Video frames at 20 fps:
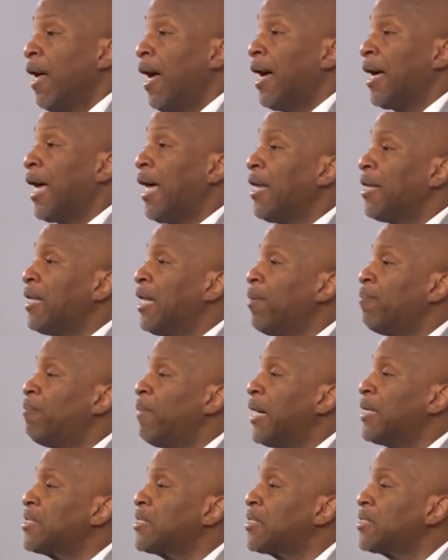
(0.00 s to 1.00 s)
I gotta let
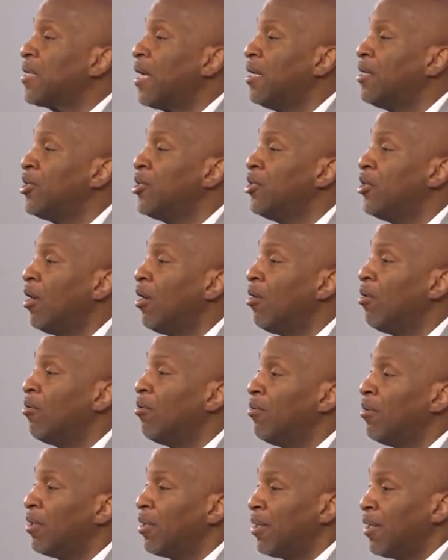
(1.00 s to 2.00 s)
my son know
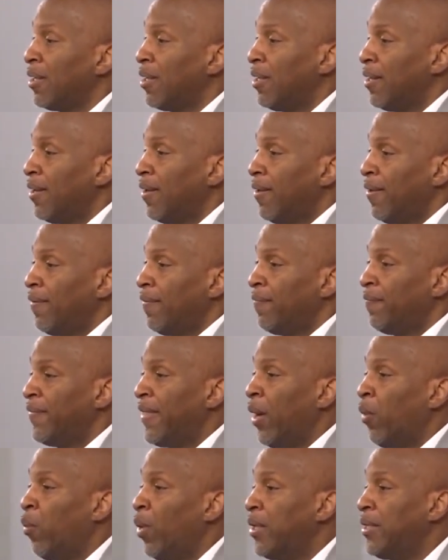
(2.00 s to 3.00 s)

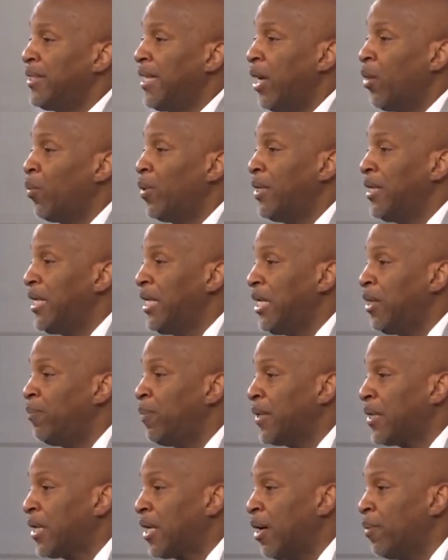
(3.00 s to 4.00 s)
that one day when he
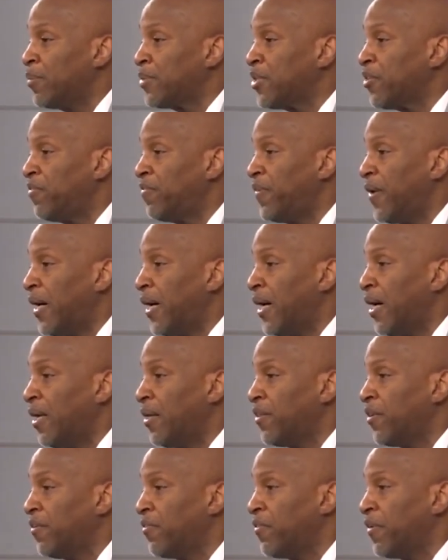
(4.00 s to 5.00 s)
becomes a
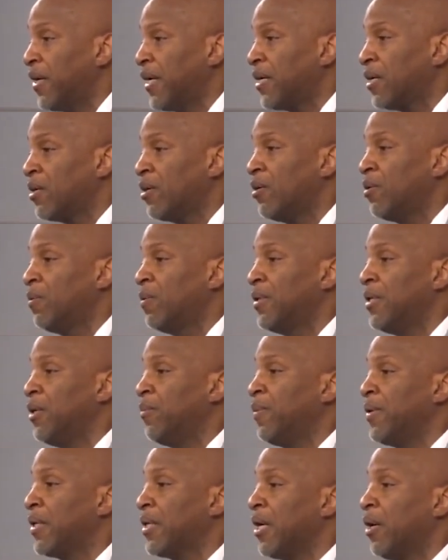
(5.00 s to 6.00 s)
father, Franco,
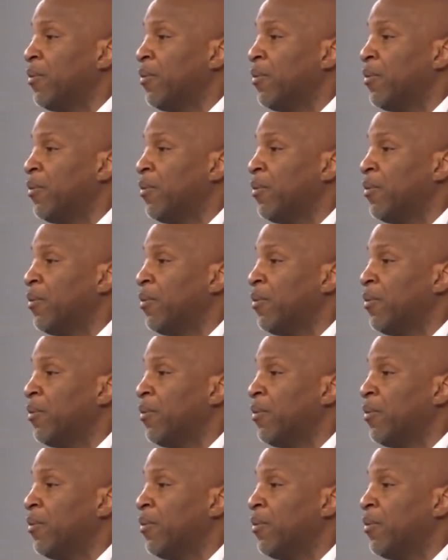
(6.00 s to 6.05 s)
when he